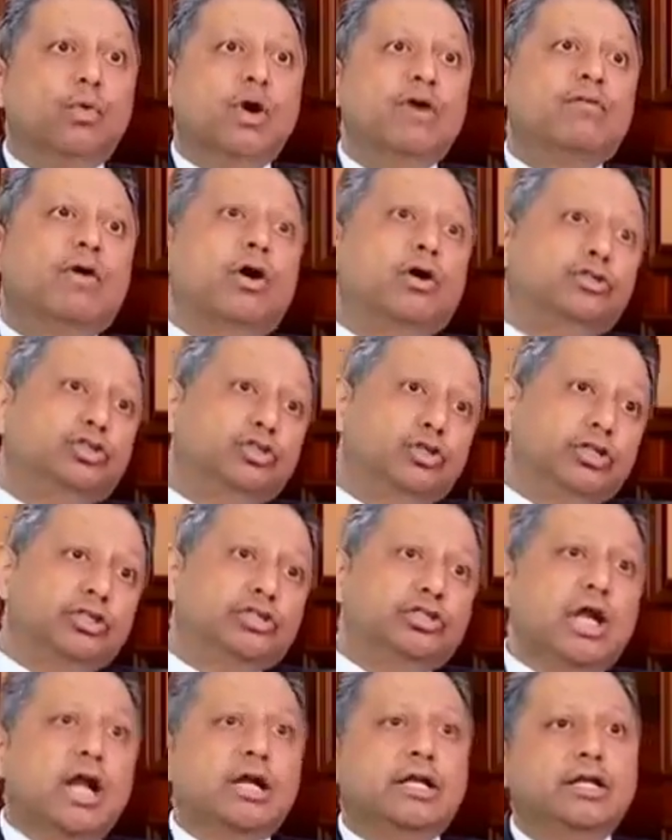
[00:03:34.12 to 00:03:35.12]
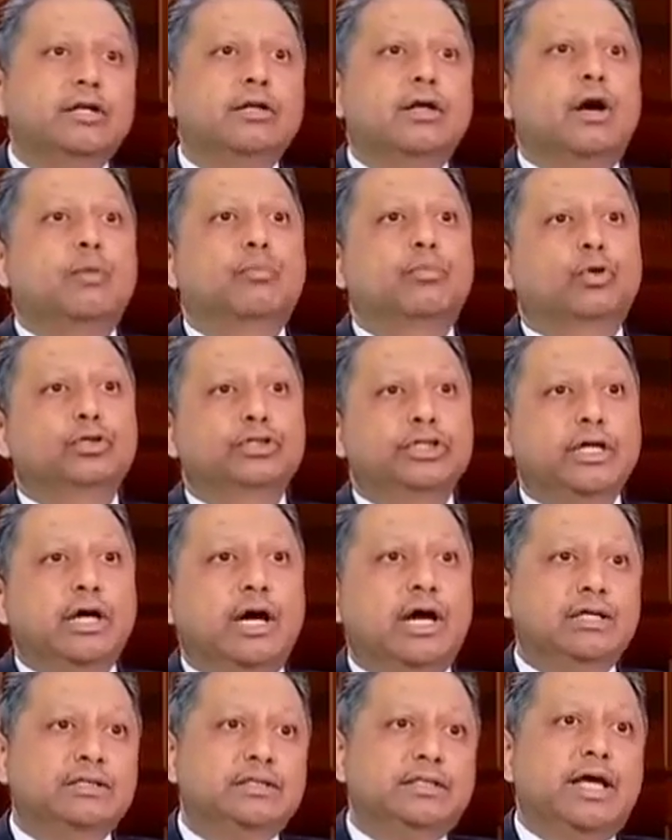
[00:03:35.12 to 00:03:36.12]
who have actually started
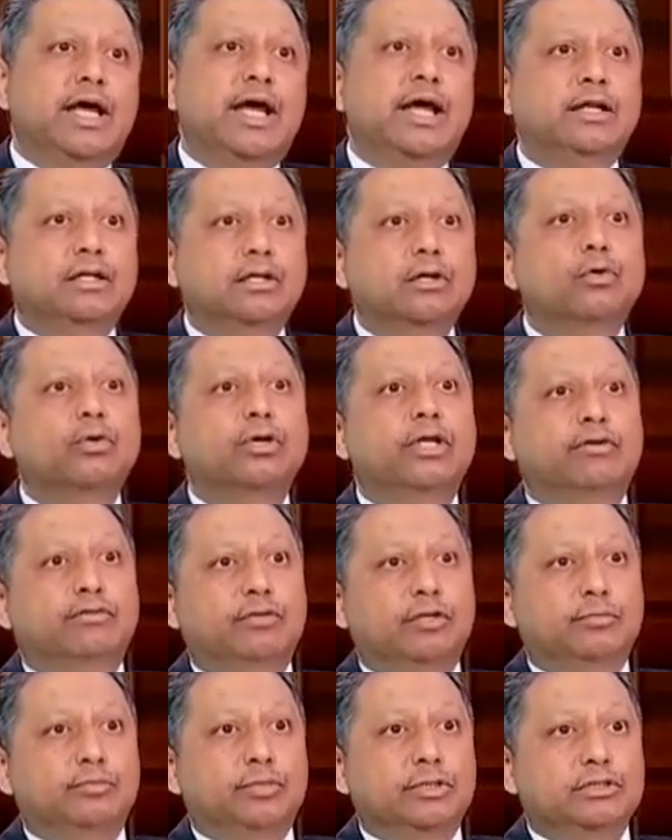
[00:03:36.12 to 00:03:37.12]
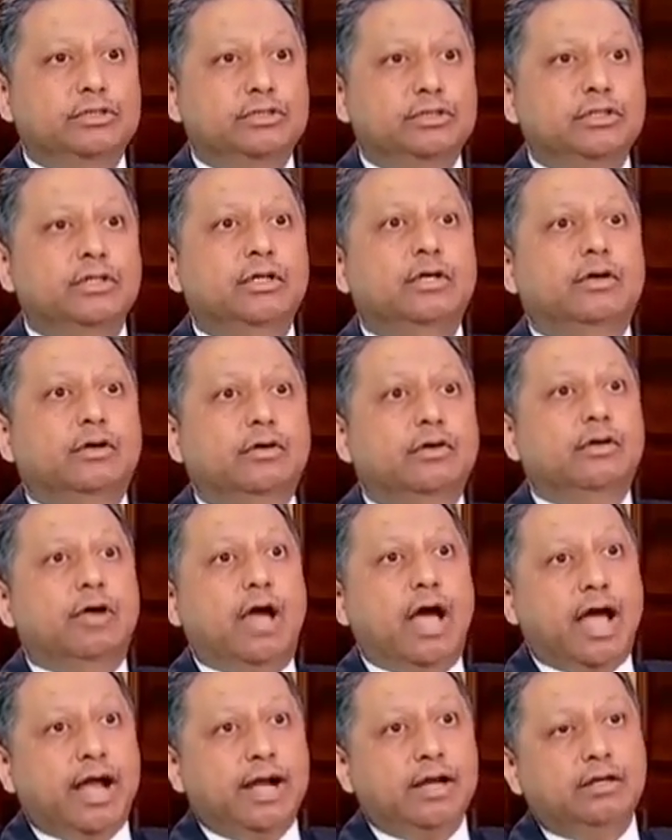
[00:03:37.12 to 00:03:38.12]
approaching us and the good developers.
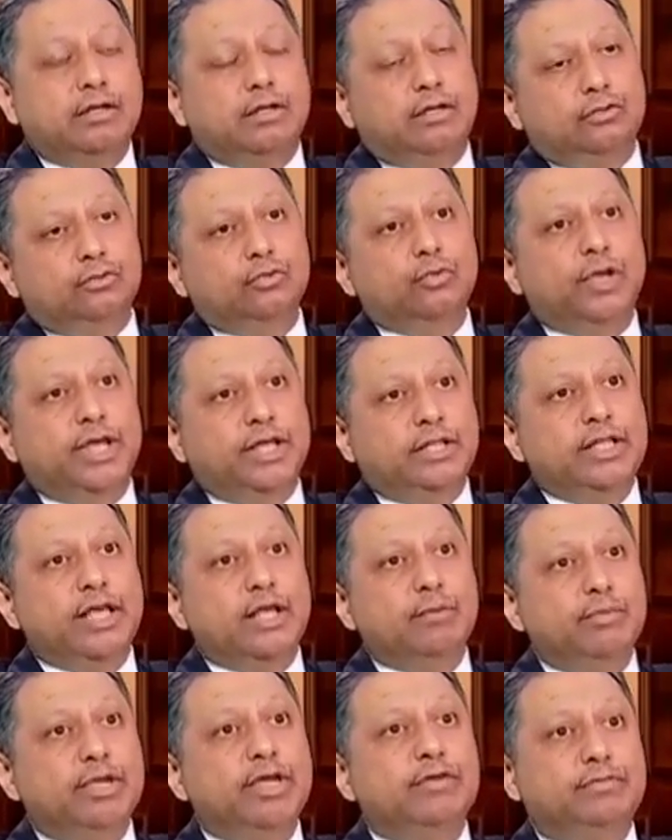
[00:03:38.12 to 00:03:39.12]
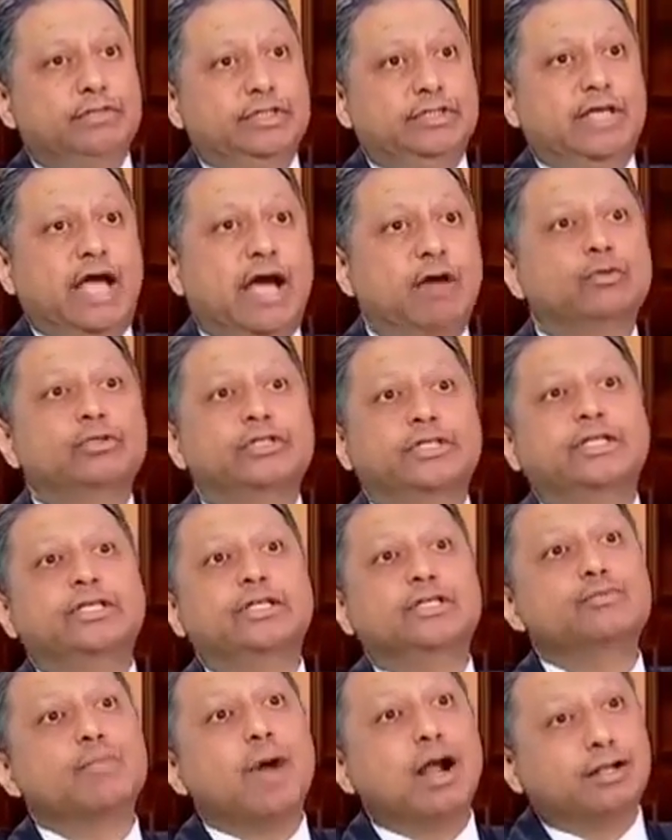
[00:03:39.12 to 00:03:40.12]
And today the NBFCs, I would say
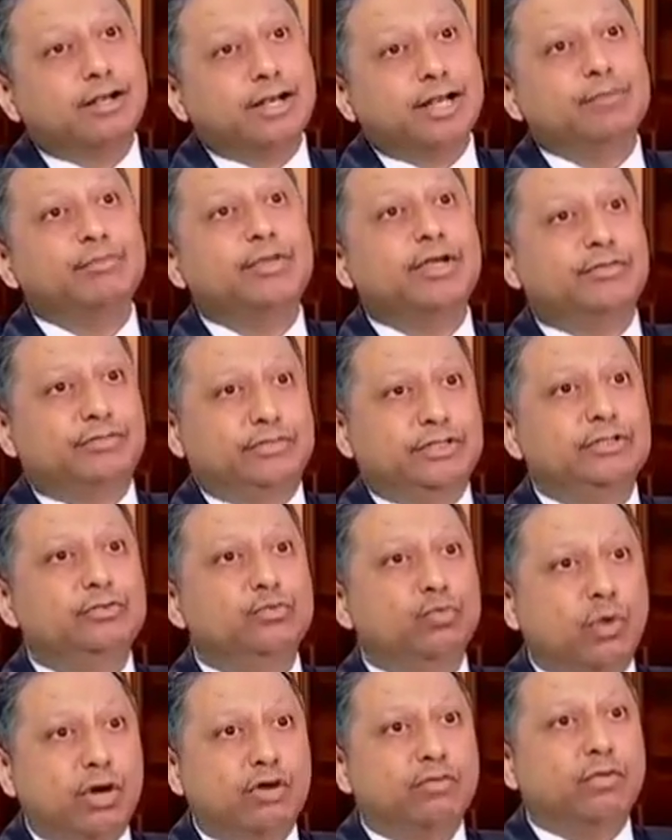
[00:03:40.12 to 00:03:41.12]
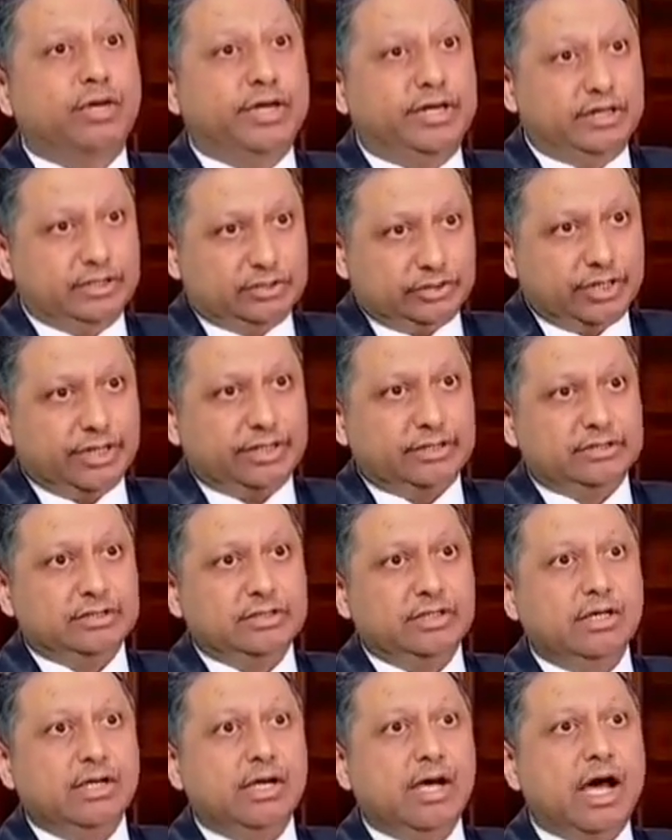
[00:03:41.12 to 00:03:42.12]
the smarter NBFCs who are in
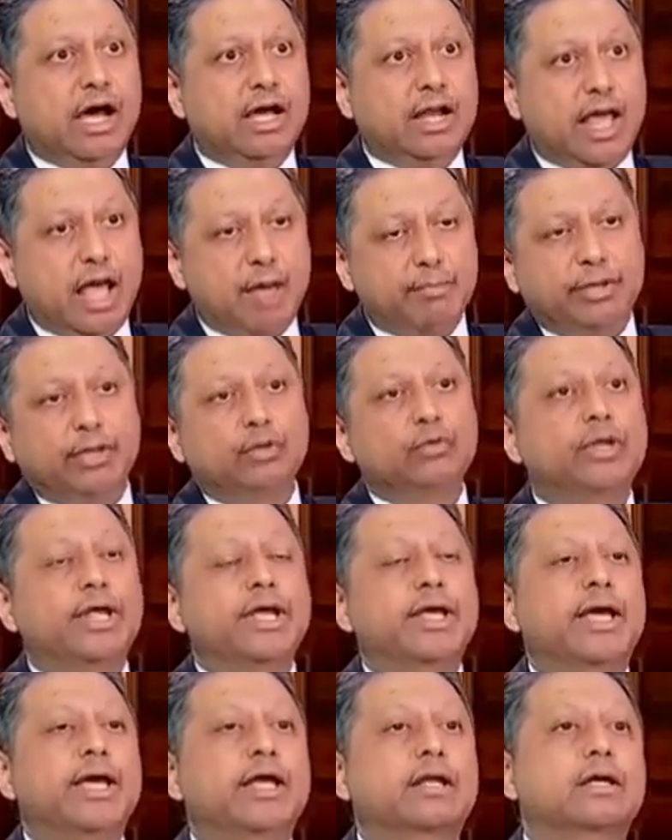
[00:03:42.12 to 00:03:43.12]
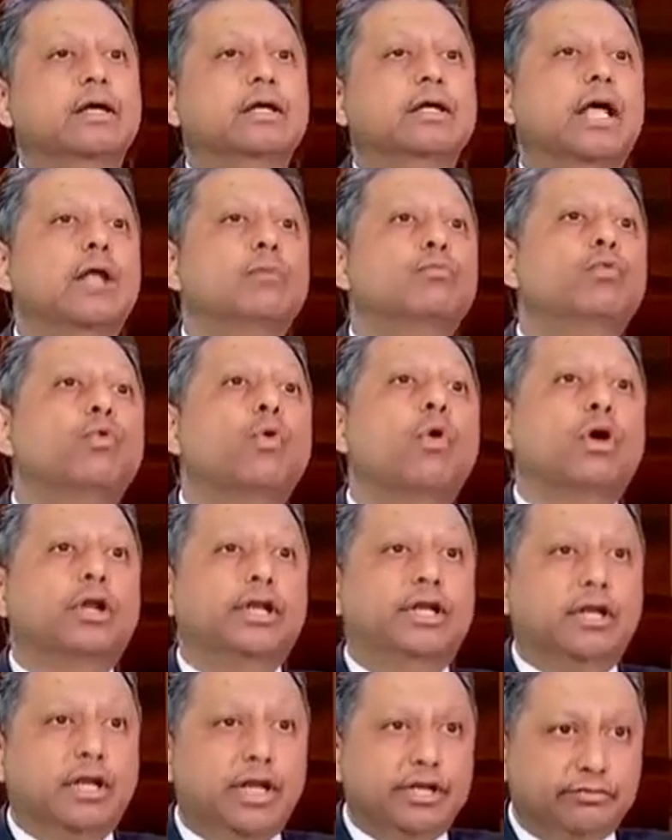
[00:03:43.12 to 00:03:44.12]
distress, are happy to take haircut and move
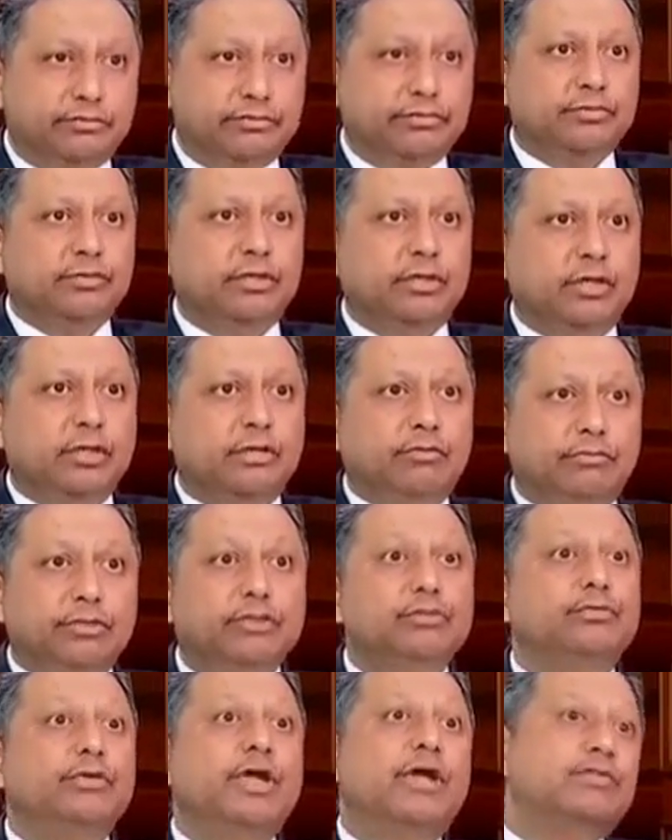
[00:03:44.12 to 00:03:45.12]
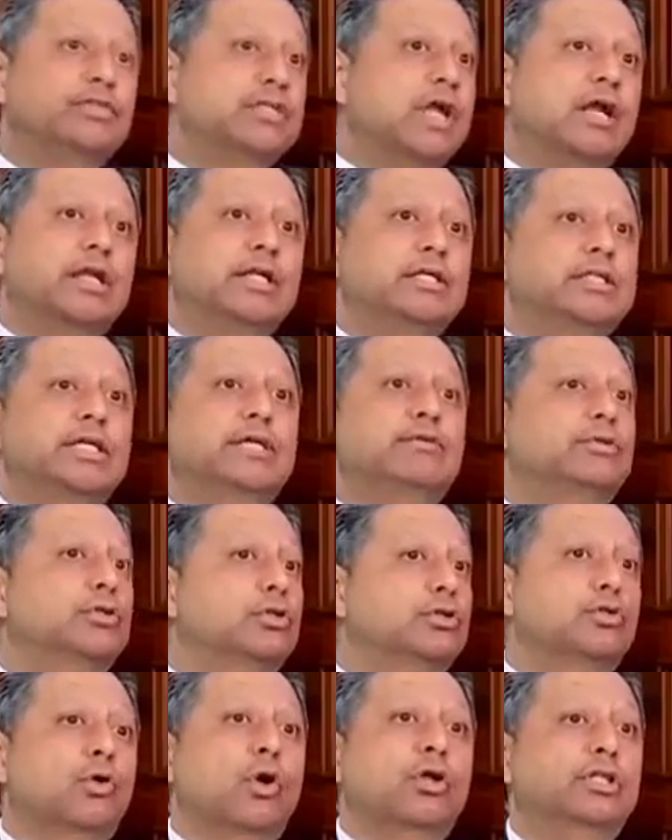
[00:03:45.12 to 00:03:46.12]
on in life, which we have started seeing,
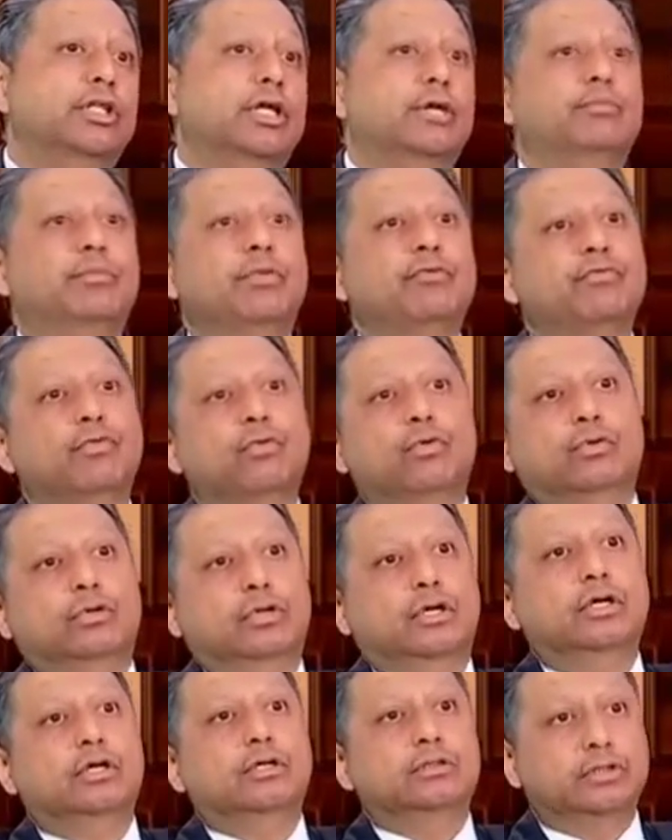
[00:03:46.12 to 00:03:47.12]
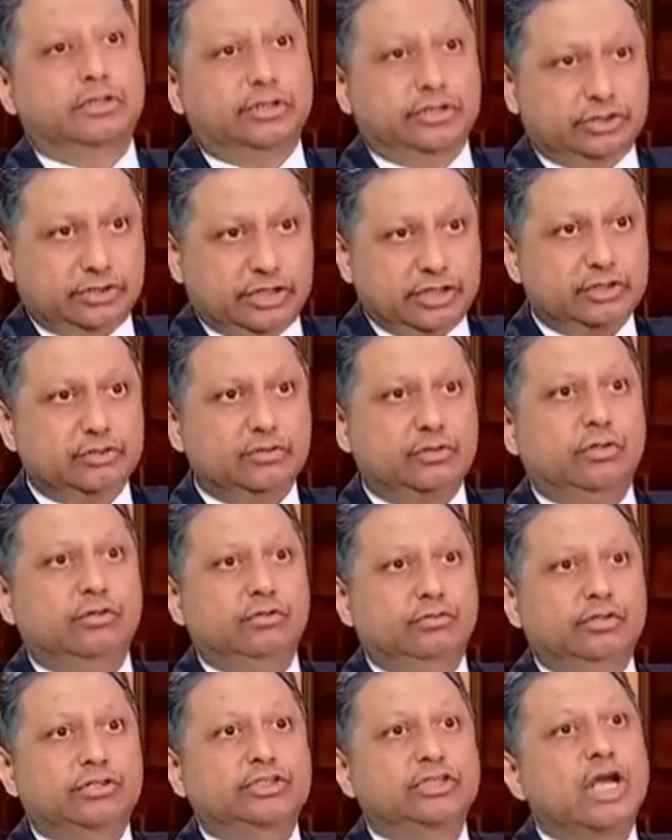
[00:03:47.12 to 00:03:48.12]
which was not there before the distress
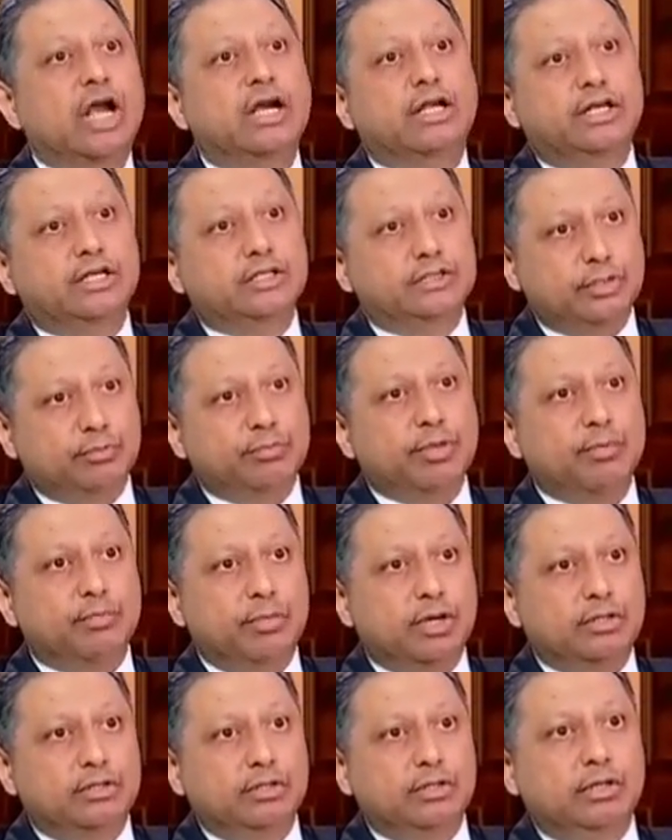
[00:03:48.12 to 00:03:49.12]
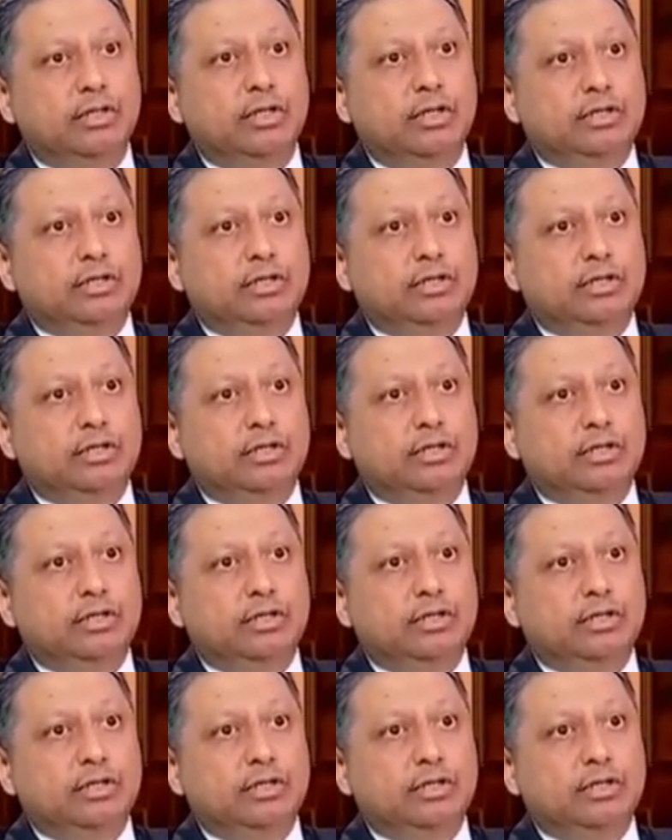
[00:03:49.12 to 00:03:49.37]
which started in September.